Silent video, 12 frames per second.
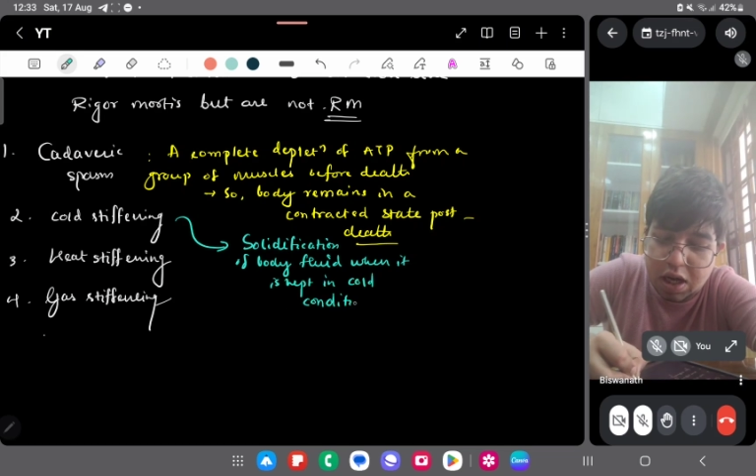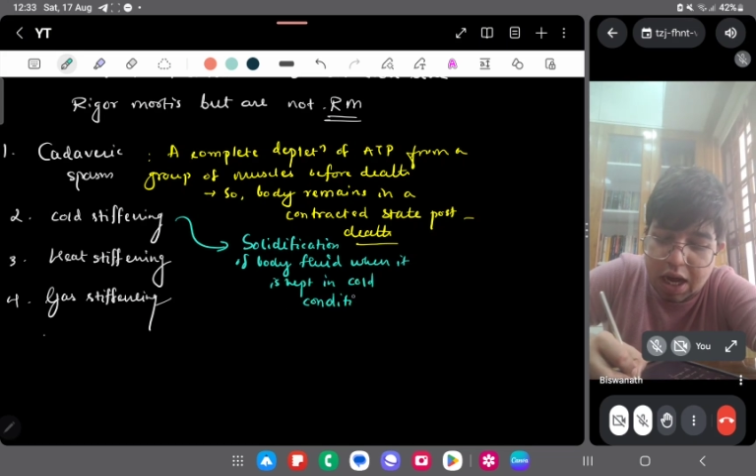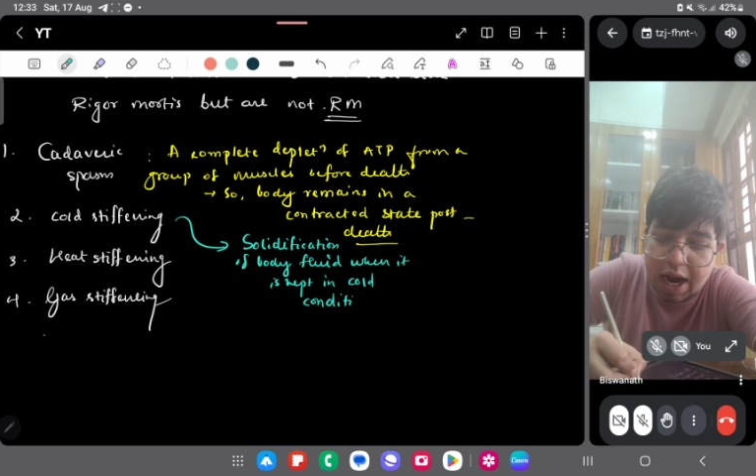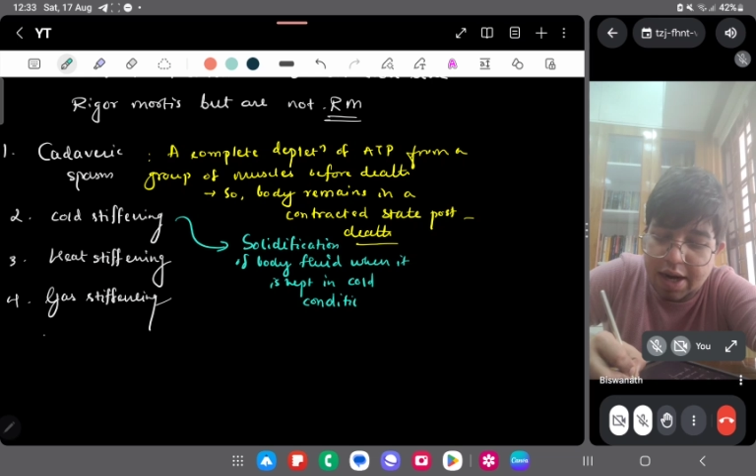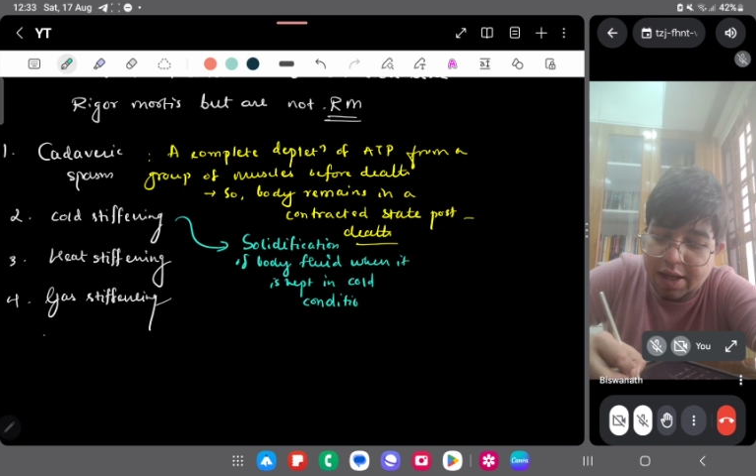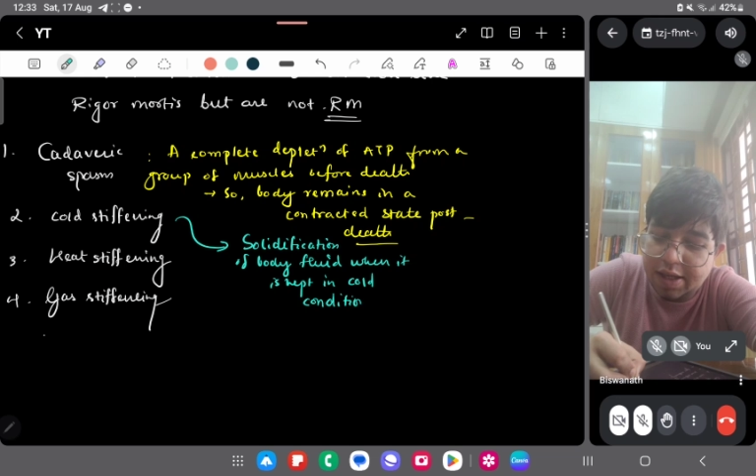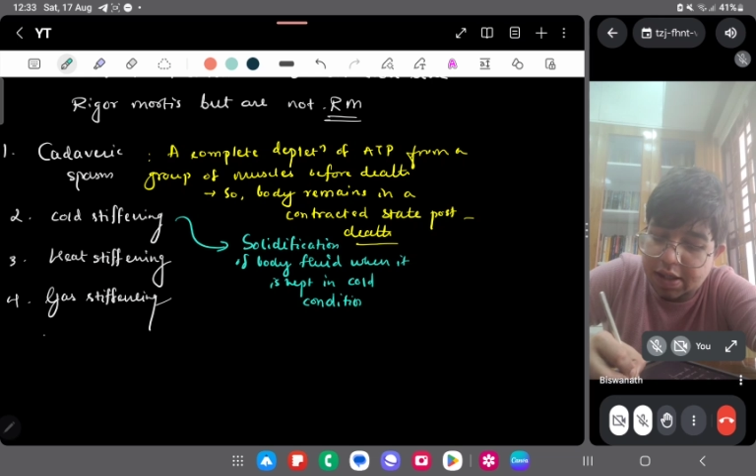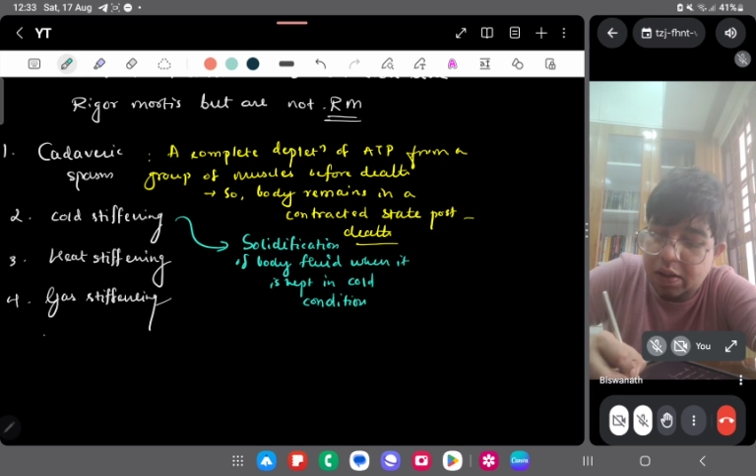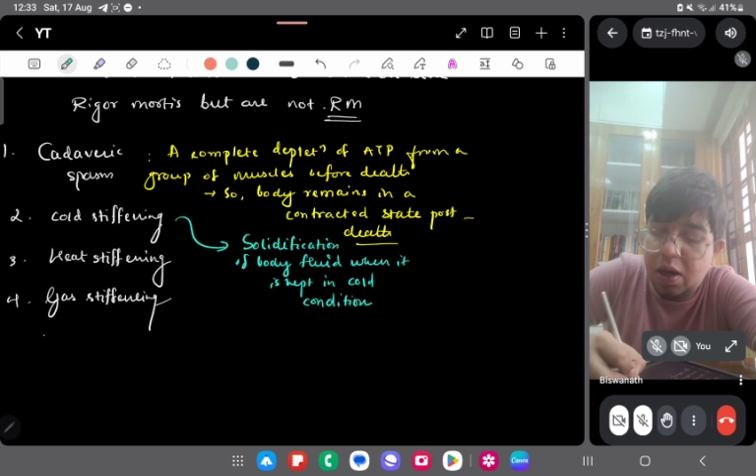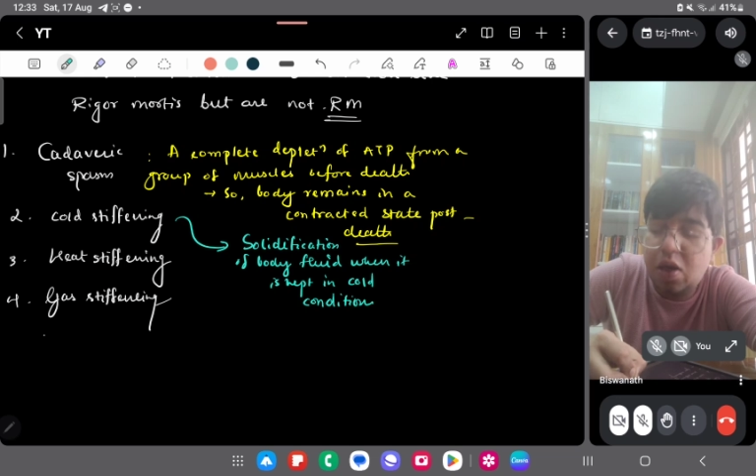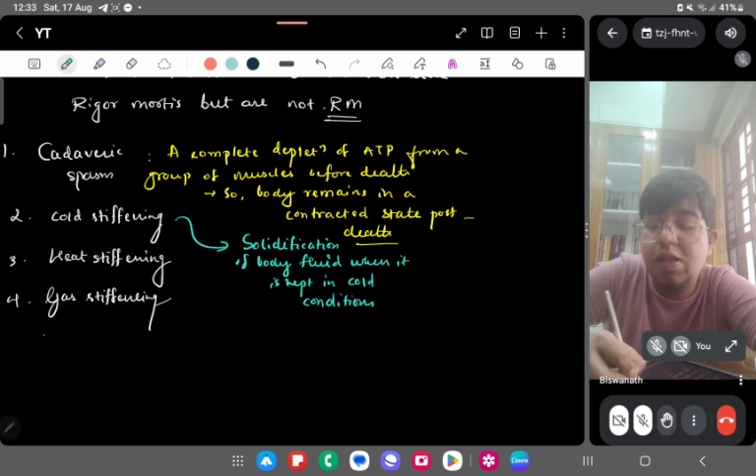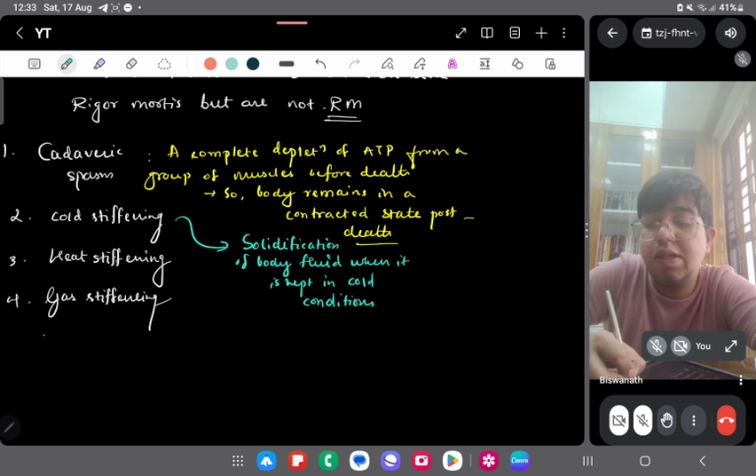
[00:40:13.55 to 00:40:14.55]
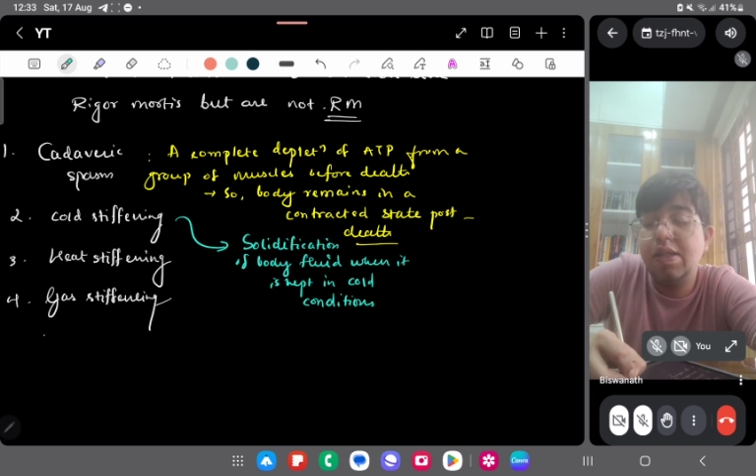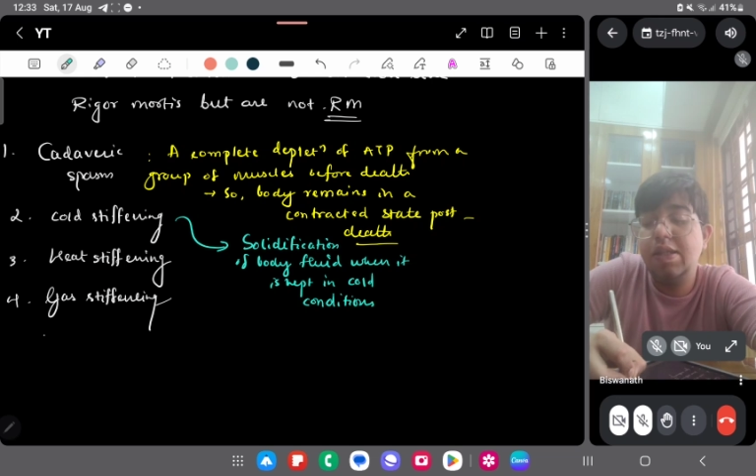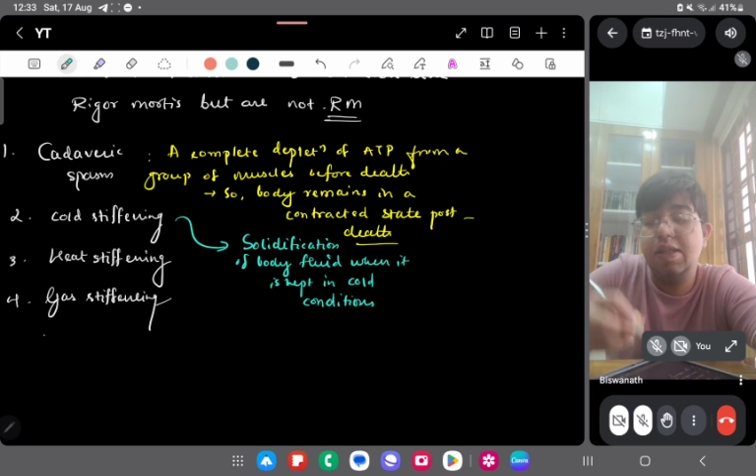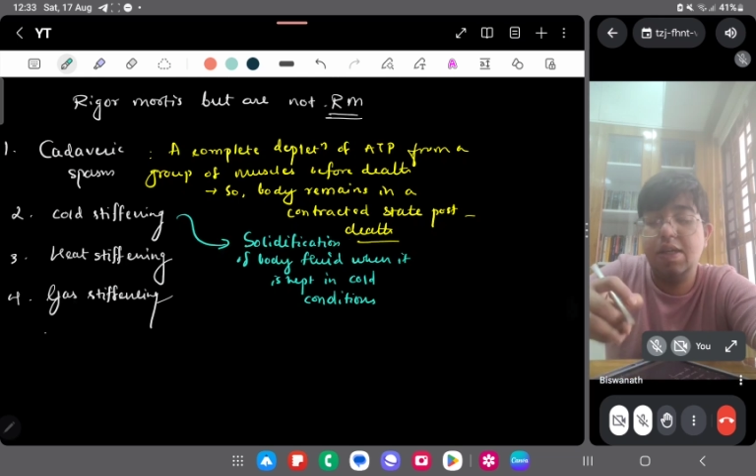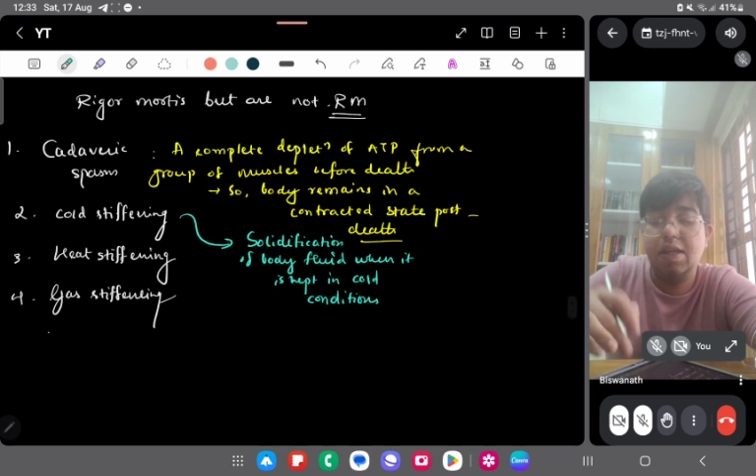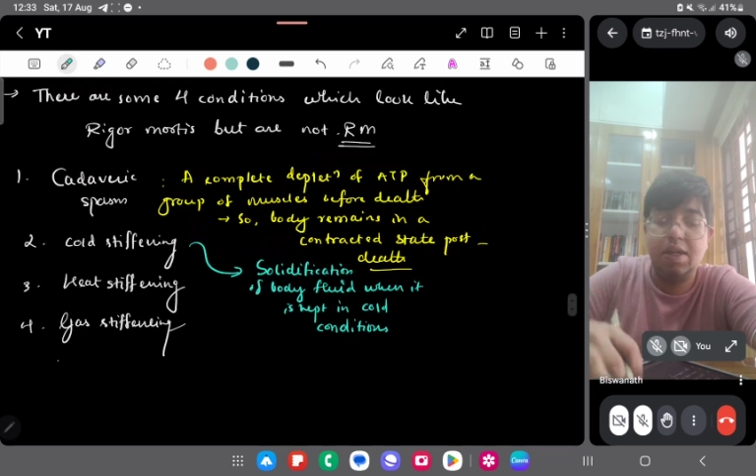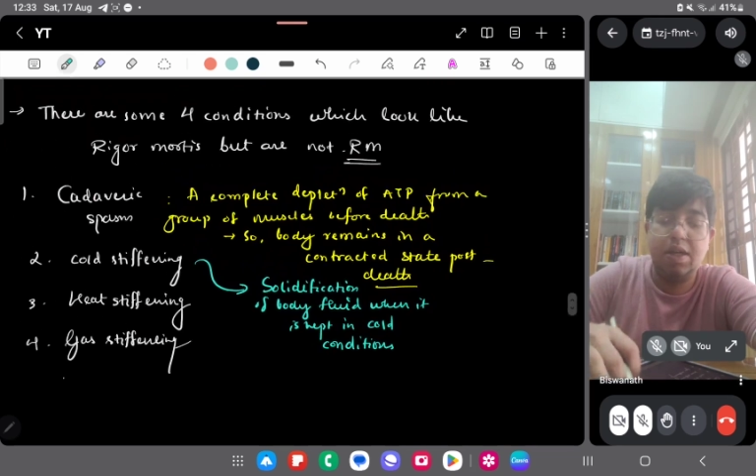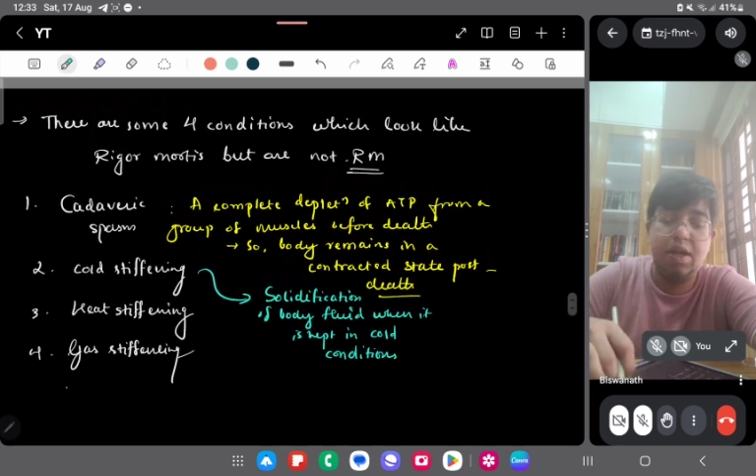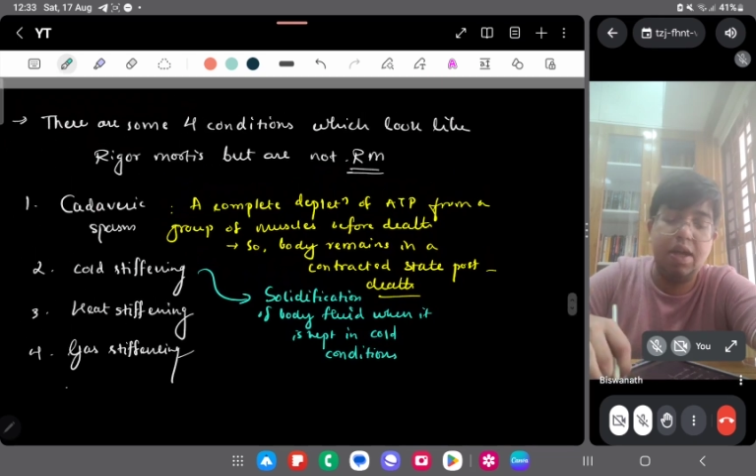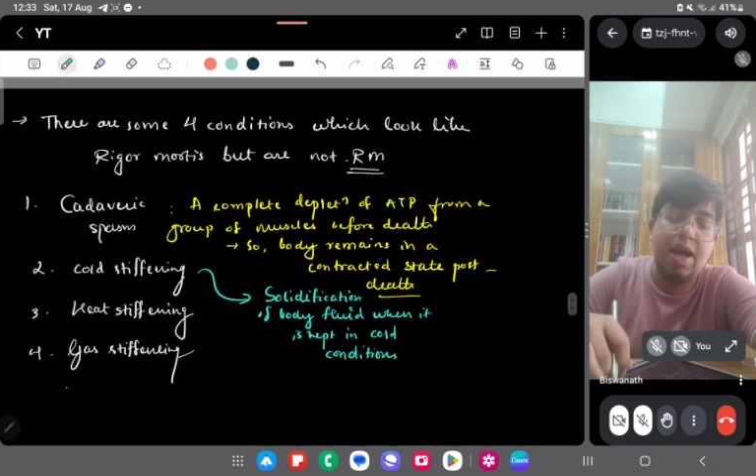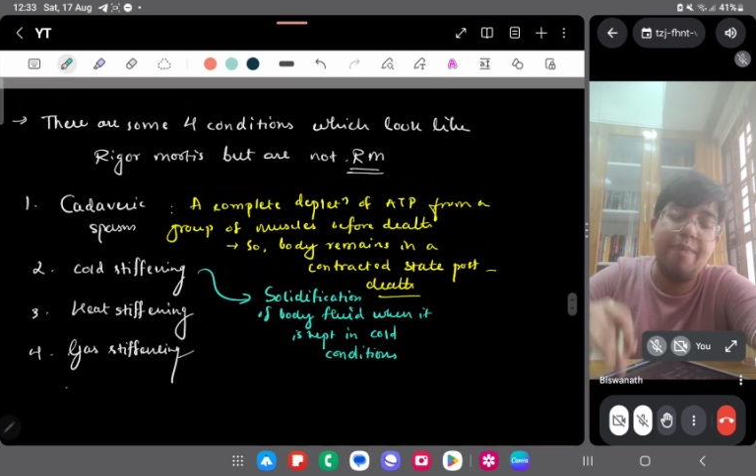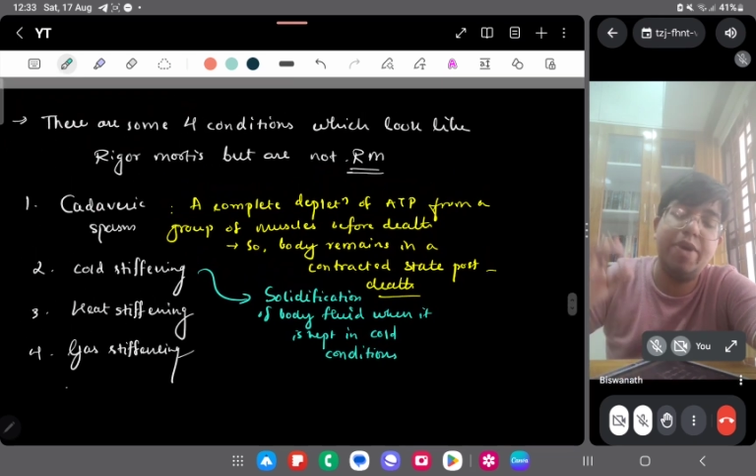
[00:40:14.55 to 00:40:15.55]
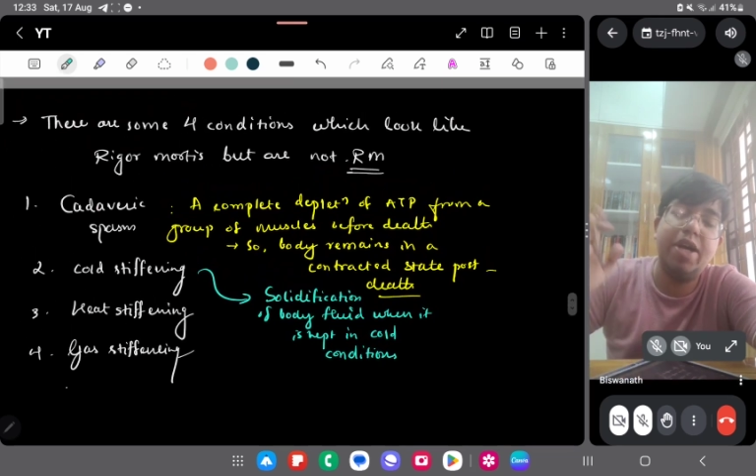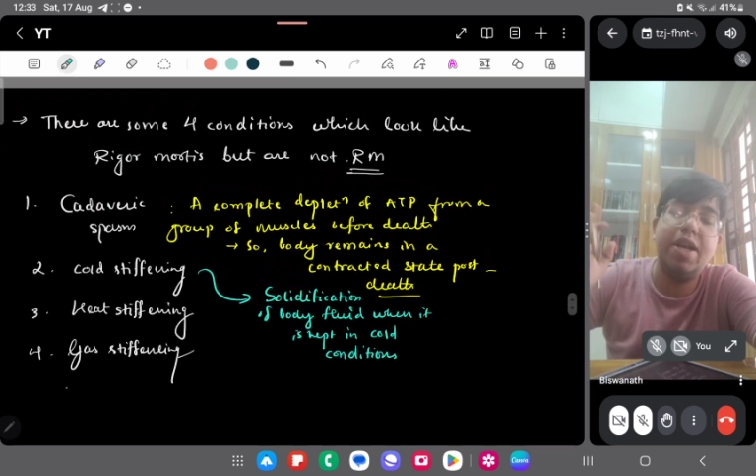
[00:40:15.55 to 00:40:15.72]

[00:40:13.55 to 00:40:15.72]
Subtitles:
And this will also appear